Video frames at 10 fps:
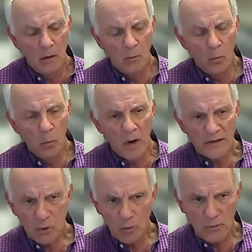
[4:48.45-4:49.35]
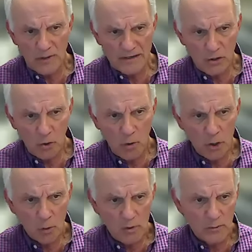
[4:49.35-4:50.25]
what do we want to do?
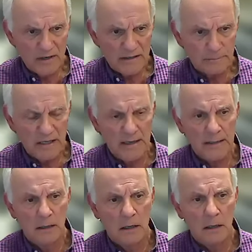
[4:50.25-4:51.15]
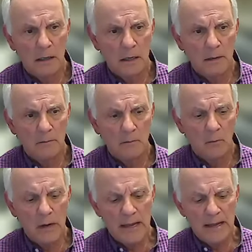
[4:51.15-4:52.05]
Where do we want to play? Um,
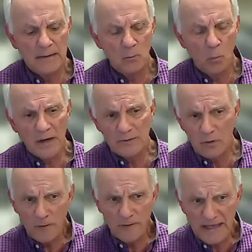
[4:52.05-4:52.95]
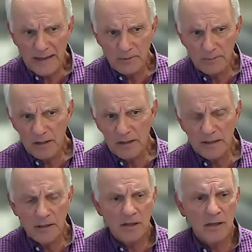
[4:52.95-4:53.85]
and what are the
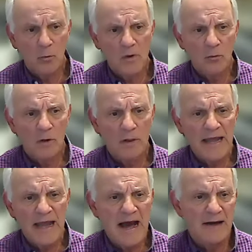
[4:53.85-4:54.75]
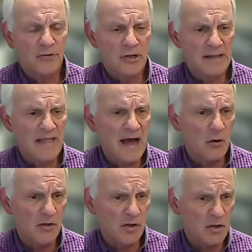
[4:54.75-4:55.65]
capabilities that we really have that
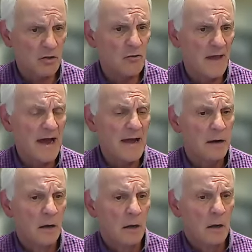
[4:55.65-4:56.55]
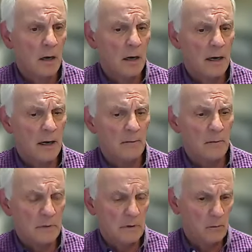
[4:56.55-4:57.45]
allow us to do that?
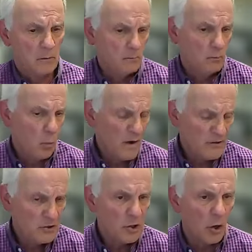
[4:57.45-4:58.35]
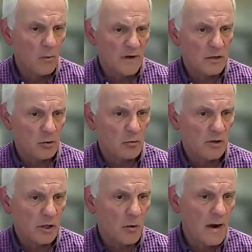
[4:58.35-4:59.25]
Um, what you don't want to do
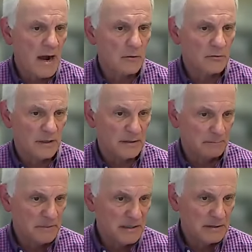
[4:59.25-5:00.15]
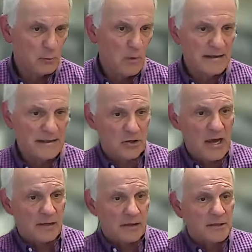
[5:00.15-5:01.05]
is go out and be writing
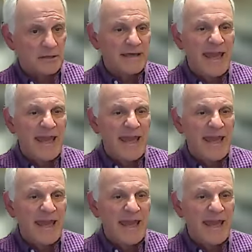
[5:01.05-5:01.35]
checks that you